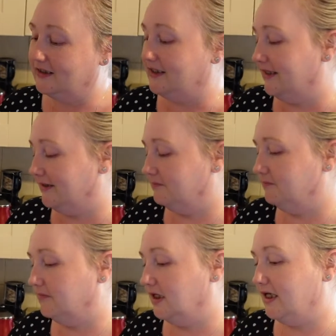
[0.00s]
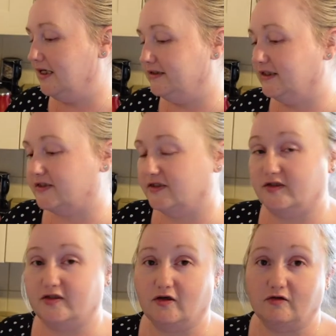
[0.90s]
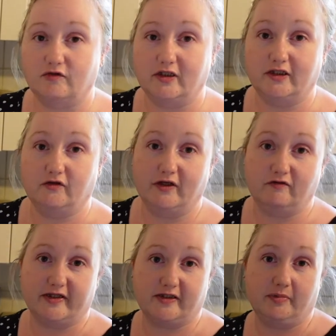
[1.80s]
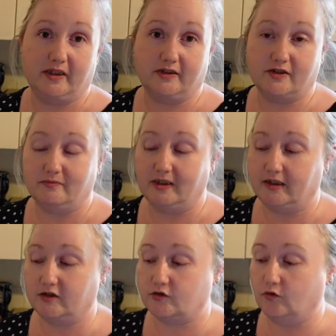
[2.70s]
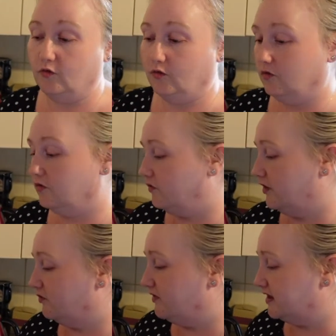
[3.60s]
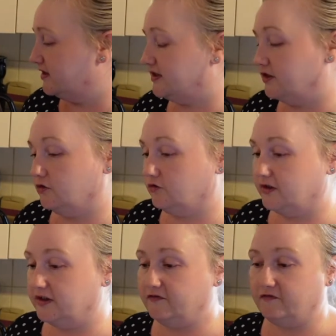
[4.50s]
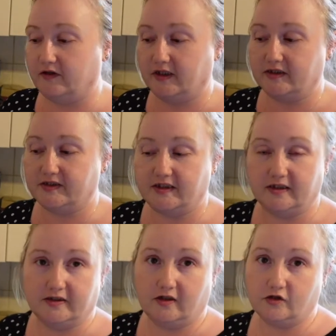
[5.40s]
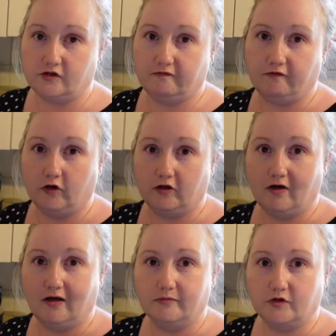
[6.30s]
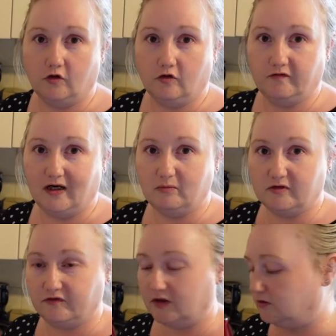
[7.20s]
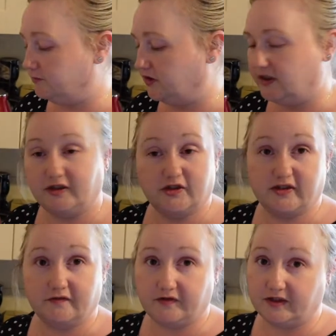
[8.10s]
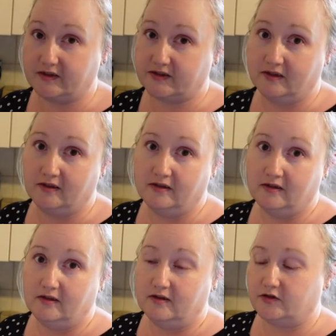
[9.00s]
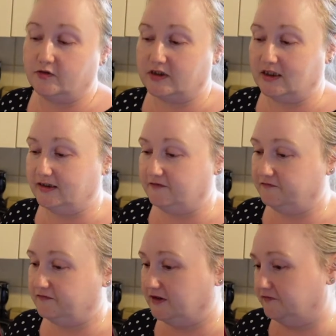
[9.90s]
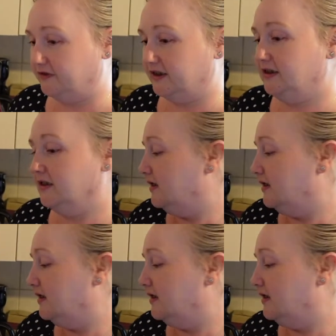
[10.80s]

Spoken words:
And this is a really great recipe to make. So the ingredients that you're going to need for this is 140 grams of almond flour, but you need to sift this so it's light and fluffy.